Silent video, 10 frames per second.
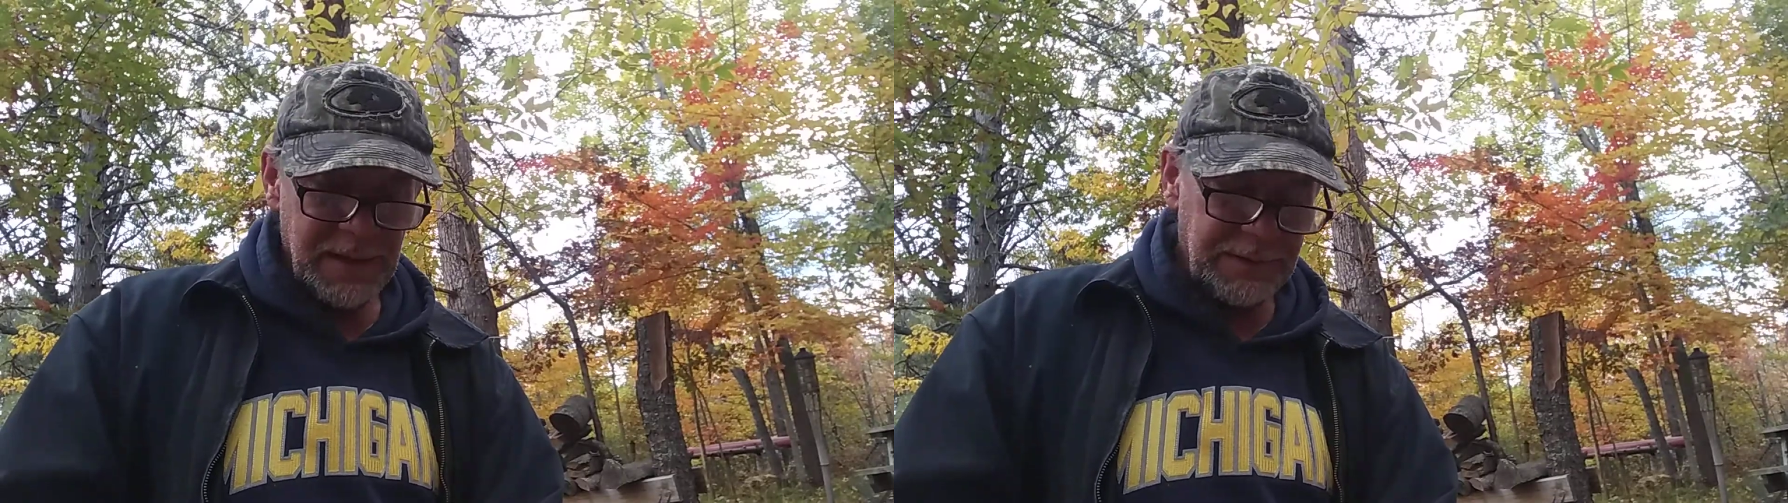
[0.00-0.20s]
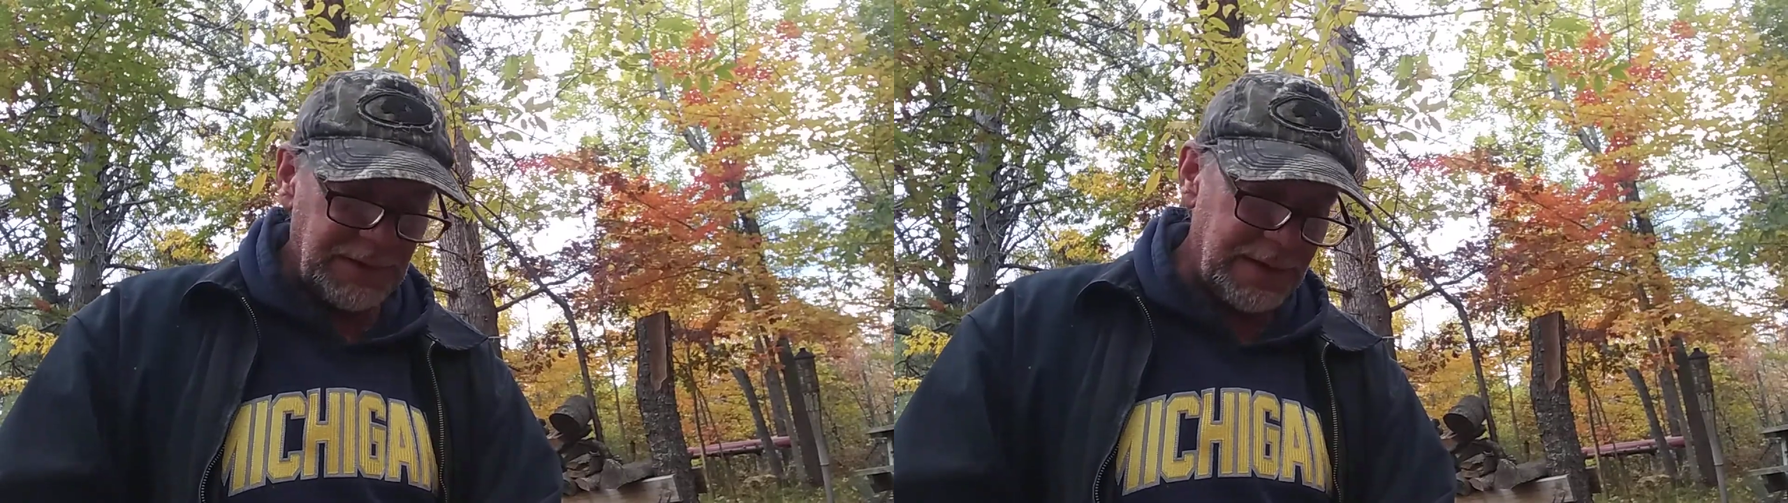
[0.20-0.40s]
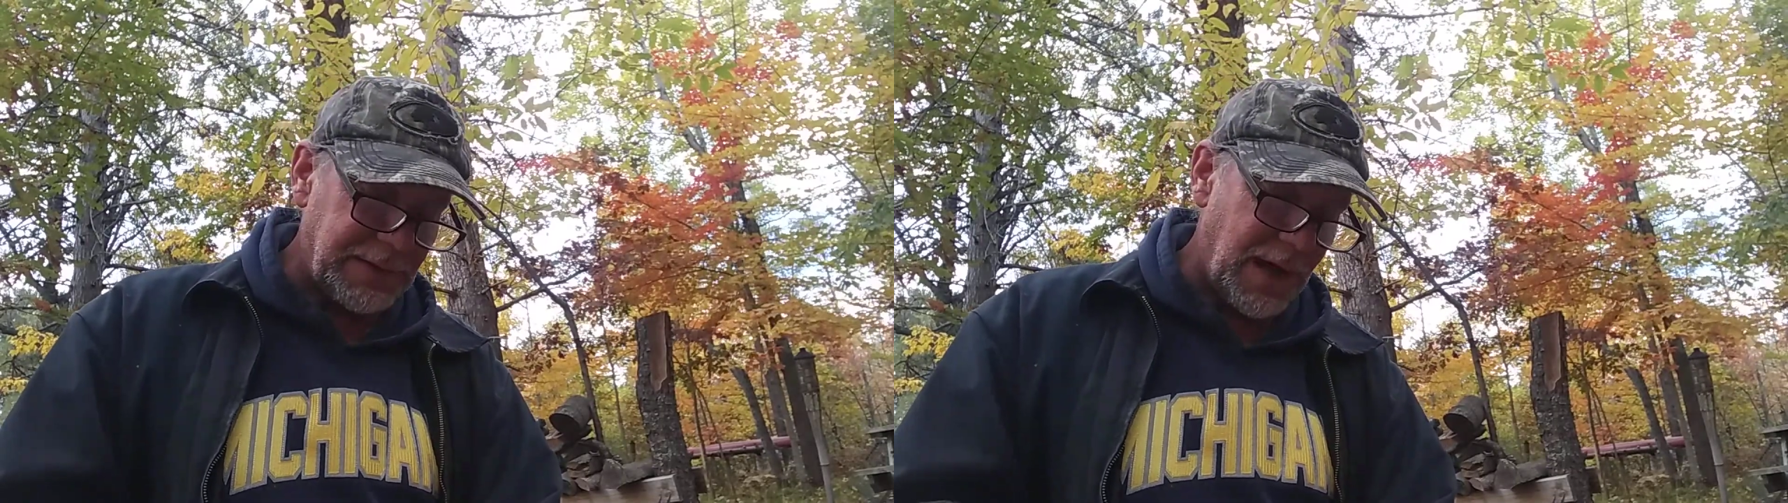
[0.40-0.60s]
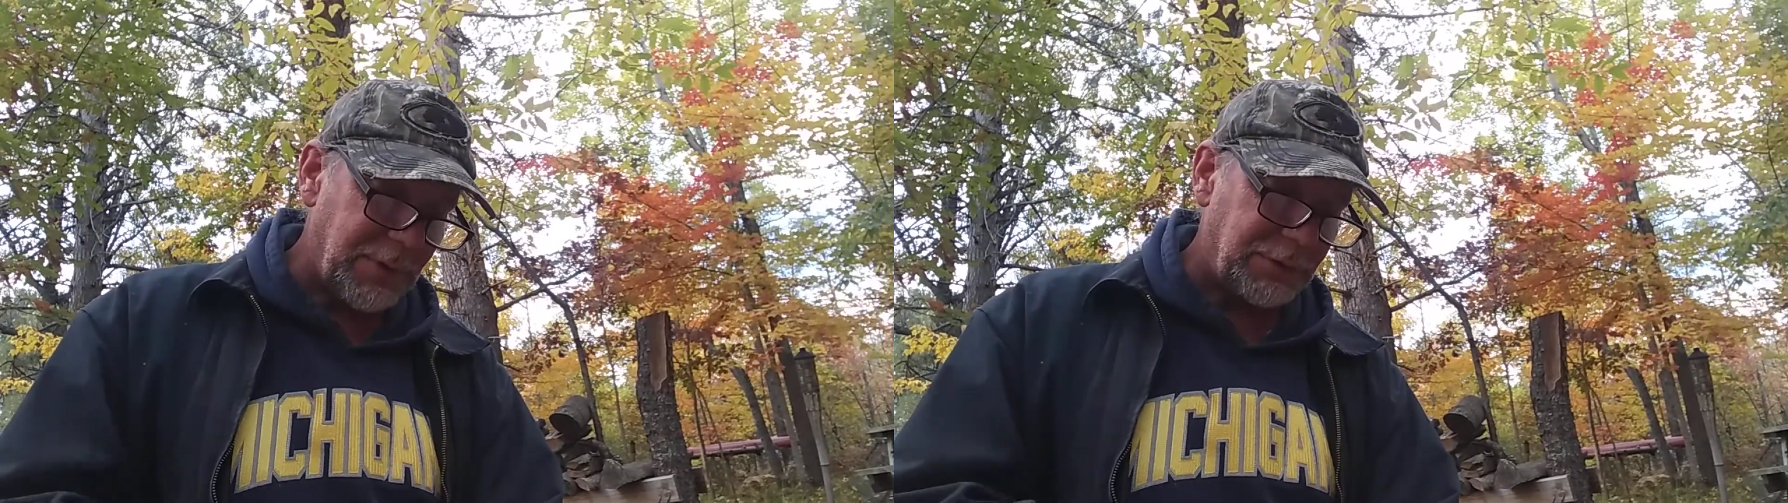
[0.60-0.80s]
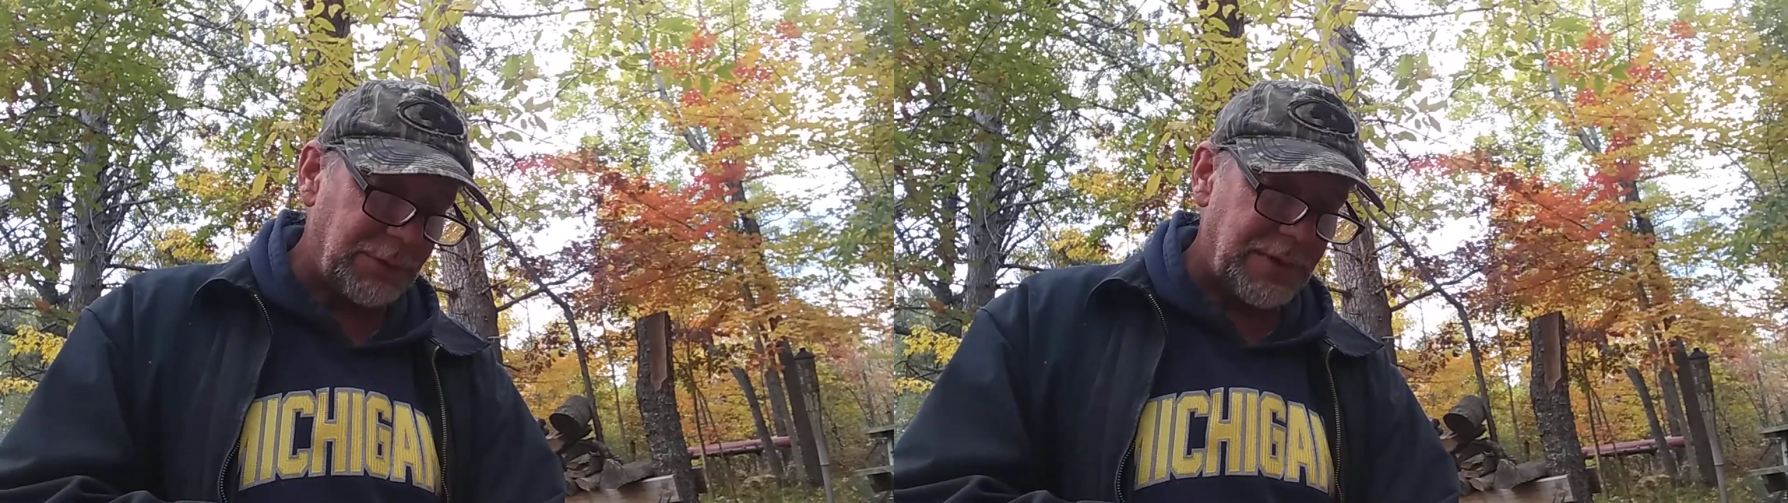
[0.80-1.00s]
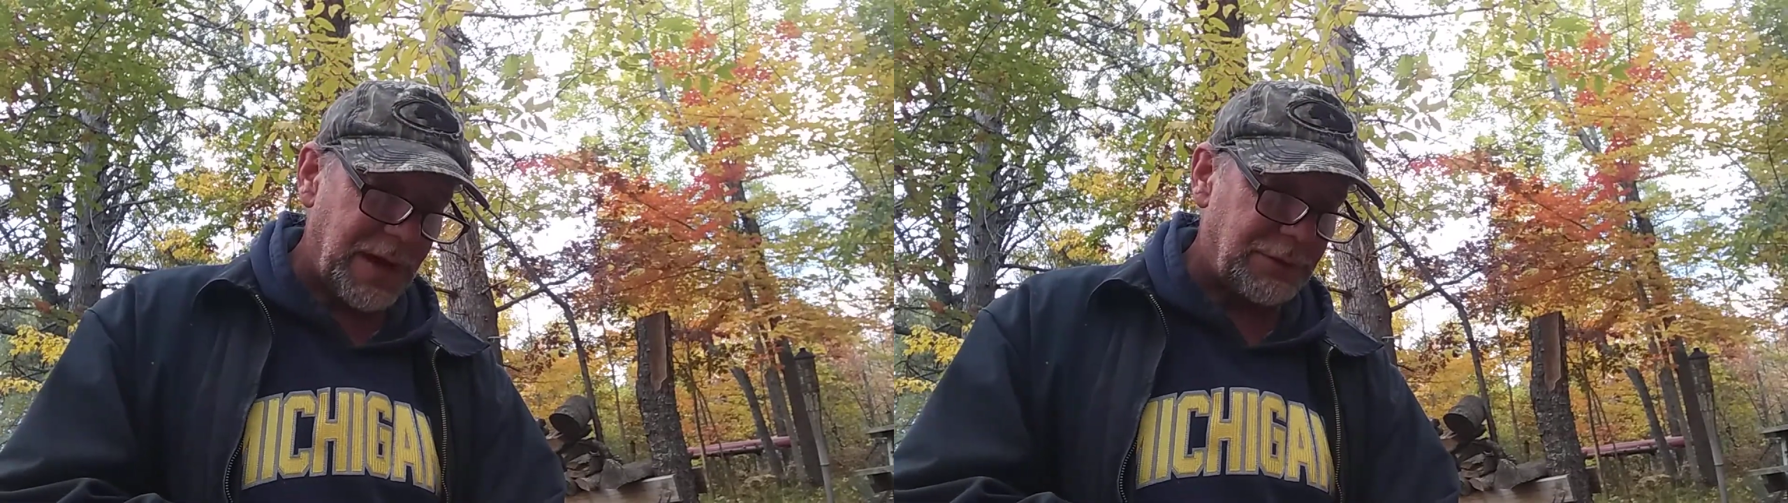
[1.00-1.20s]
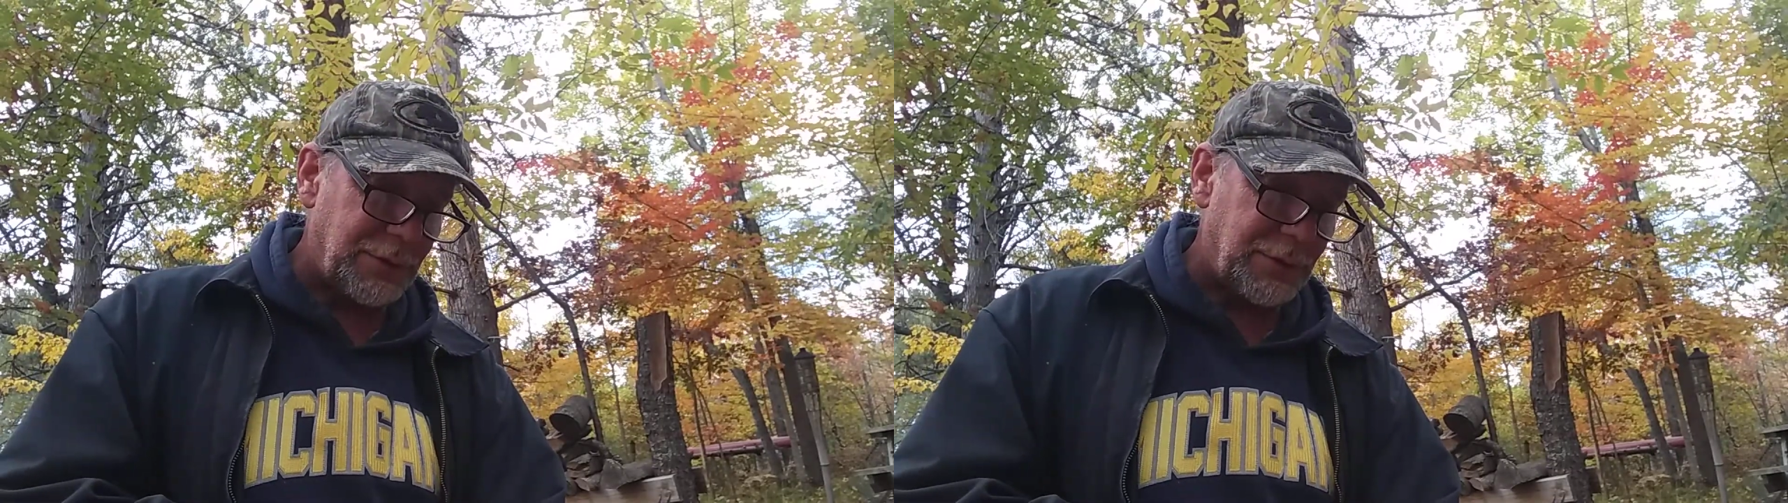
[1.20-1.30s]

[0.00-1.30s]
St. Thomas was not